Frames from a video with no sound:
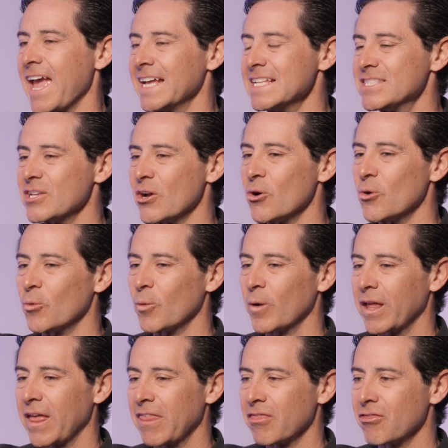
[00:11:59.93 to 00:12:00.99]
And so
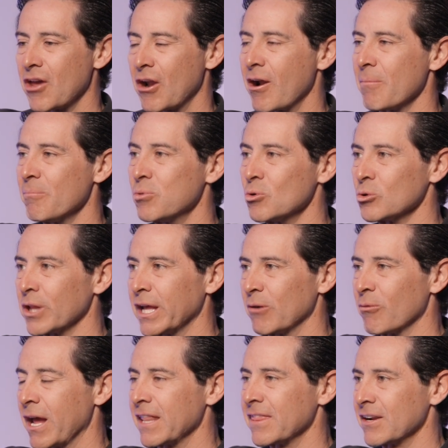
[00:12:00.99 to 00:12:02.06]
they're at bootleg,
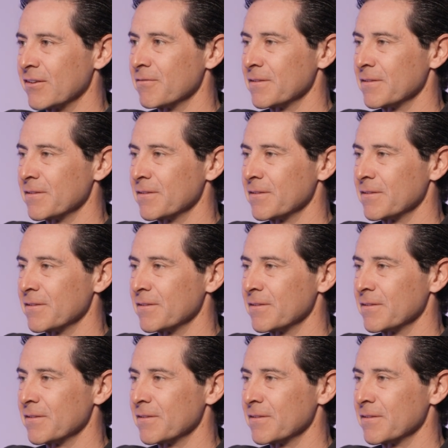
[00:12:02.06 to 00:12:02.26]
right?